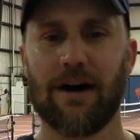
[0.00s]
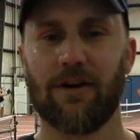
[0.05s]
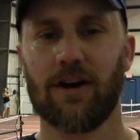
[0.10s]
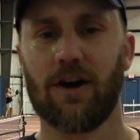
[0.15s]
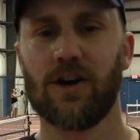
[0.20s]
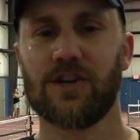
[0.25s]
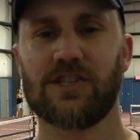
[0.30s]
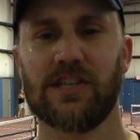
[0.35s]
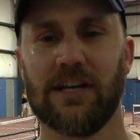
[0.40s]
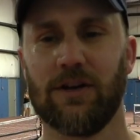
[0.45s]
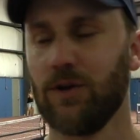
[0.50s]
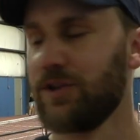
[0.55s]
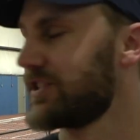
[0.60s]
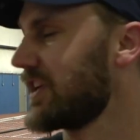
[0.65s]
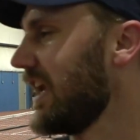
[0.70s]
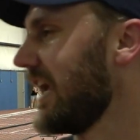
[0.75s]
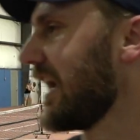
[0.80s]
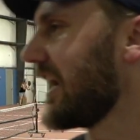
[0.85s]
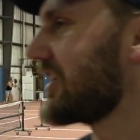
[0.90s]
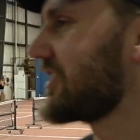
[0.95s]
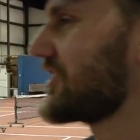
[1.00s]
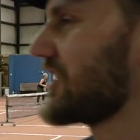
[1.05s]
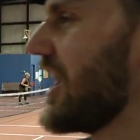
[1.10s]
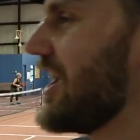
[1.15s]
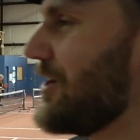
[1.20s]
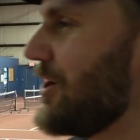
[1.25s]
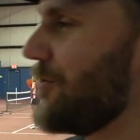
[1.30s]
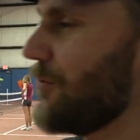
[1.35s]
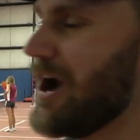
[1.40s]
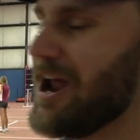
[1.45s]
out our singles kinks,
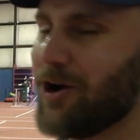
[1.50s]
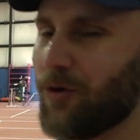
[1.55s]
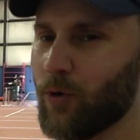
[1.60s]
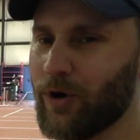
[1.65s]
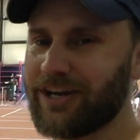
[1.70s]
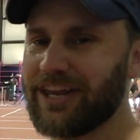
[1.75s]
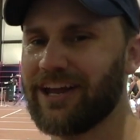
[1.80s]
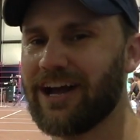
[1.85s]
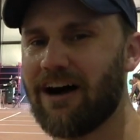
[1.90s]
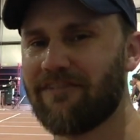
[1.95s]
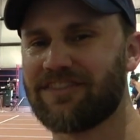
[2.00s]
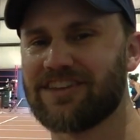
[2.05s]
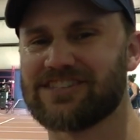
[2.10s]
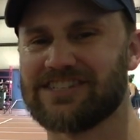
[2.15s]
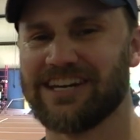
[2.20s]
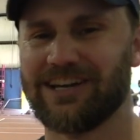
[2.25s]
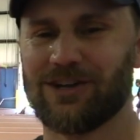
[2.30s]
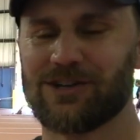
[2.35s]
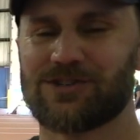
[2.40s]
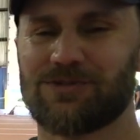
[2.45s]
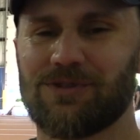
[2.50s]
working off the singles